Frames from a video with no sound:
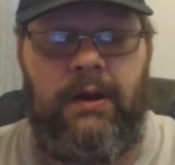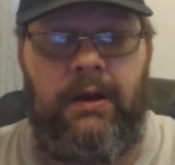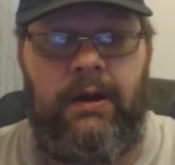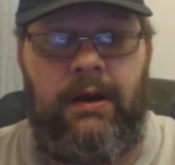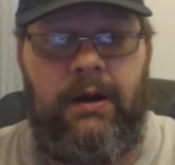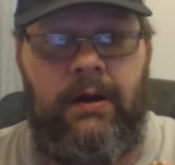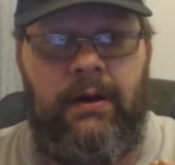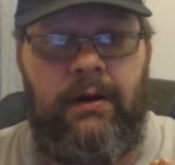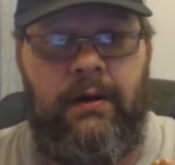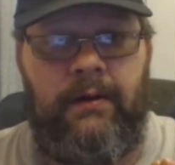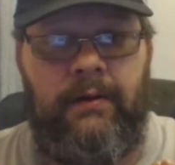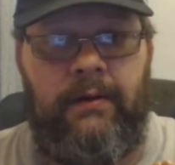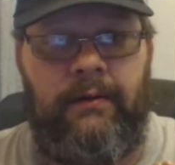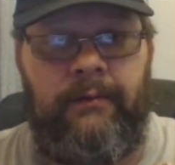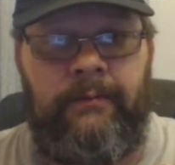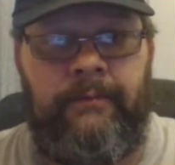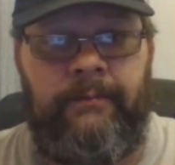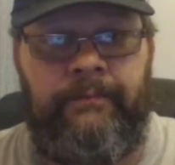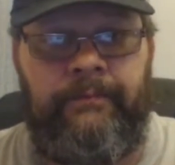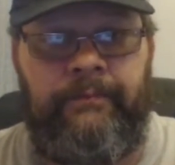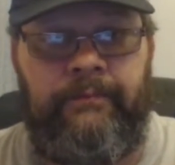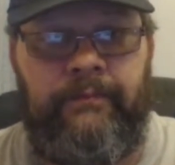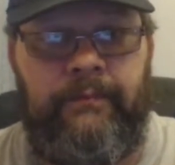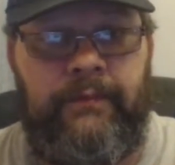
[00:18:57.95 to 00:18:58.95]

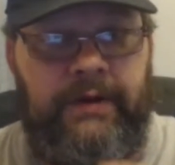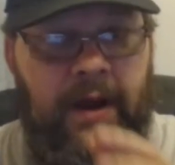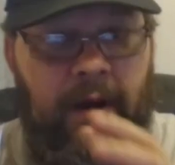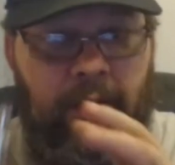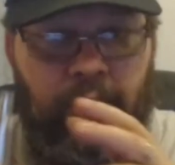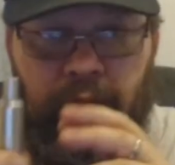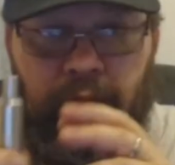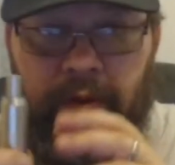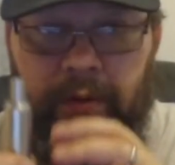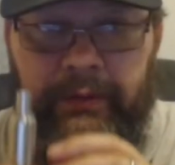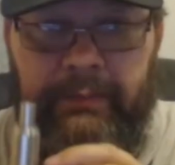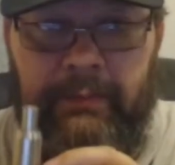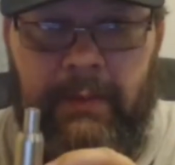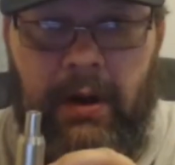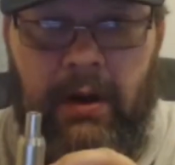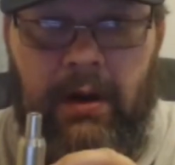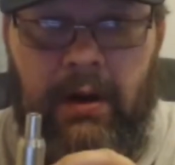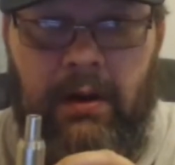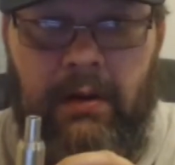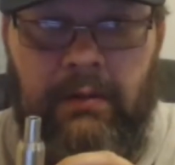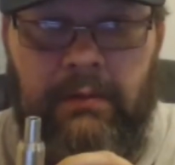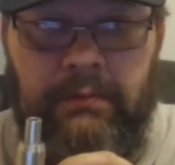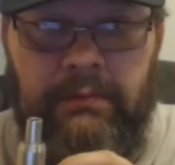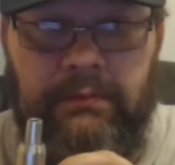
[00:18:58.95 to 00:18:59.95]
Um, it's not real
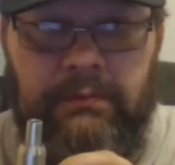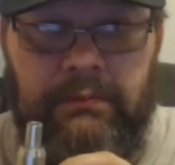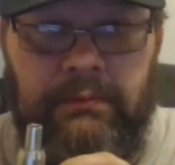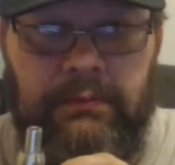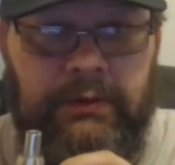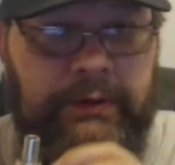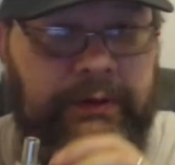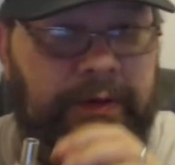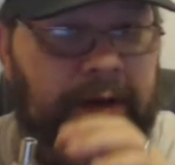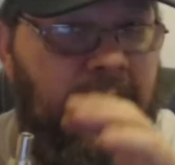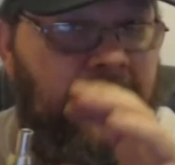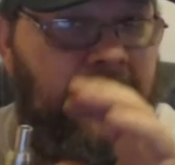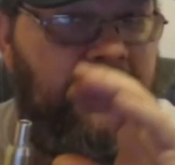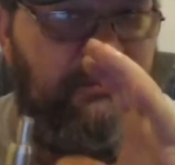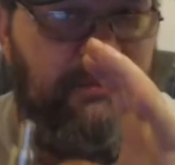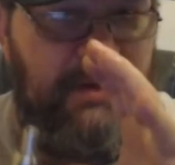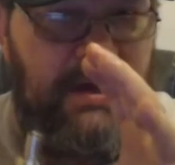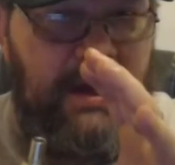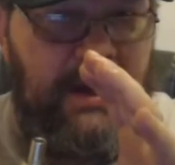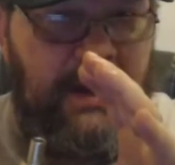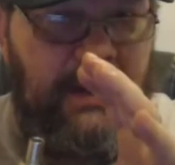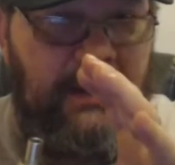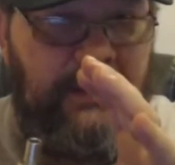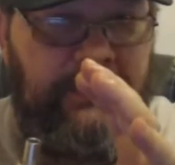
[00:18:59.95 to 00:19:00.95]
small. It's not the
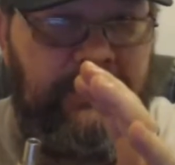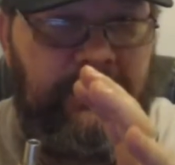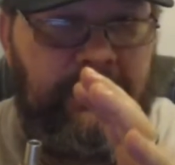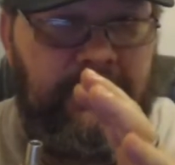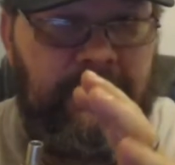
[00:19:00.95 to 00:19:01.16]
biggest,